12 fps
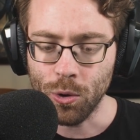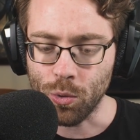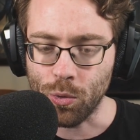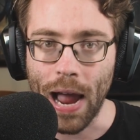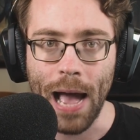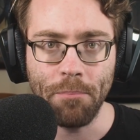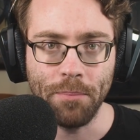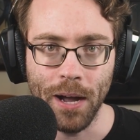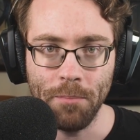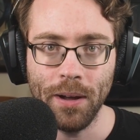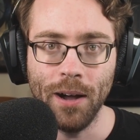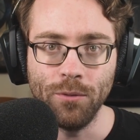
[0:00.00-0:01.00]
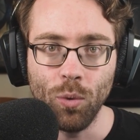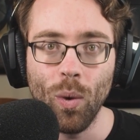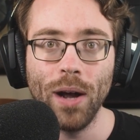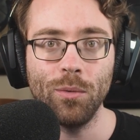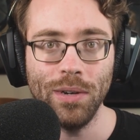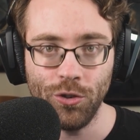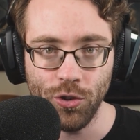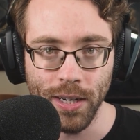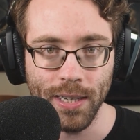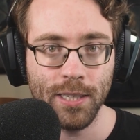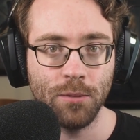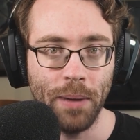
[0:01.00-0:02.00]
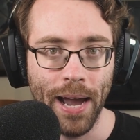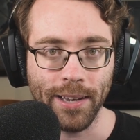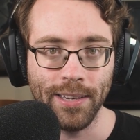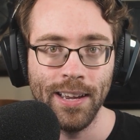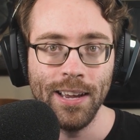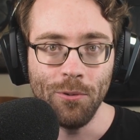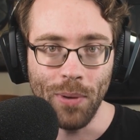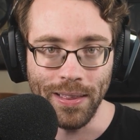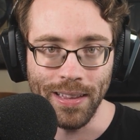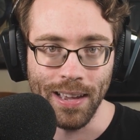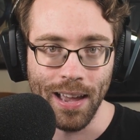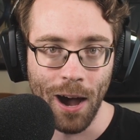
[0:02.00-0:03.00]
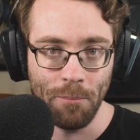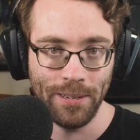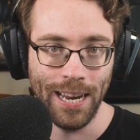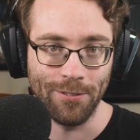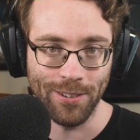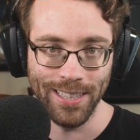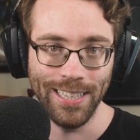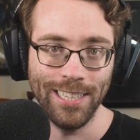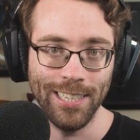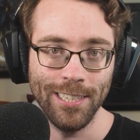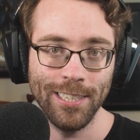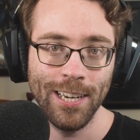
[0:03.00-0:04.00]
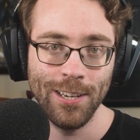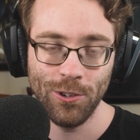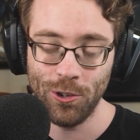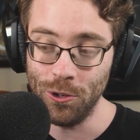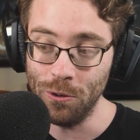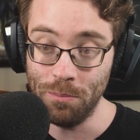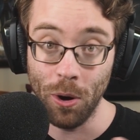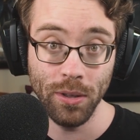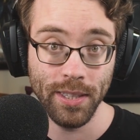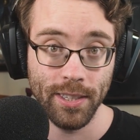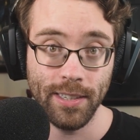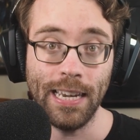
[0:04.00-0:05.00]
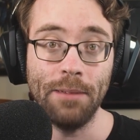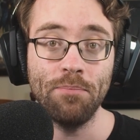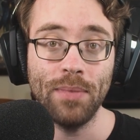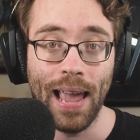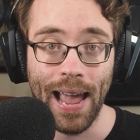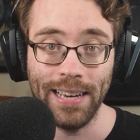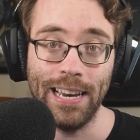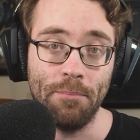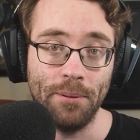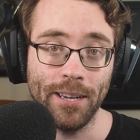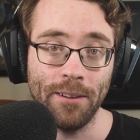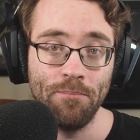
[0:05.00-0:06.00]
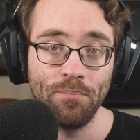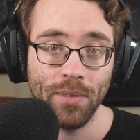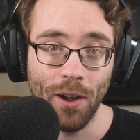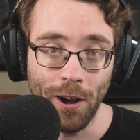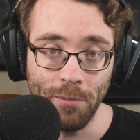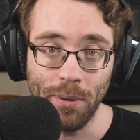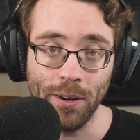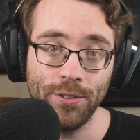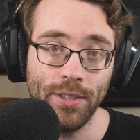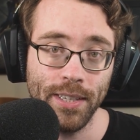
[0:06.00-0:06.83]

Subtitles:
wrap up of what we should expect when the update releases to both Steam and Epic on March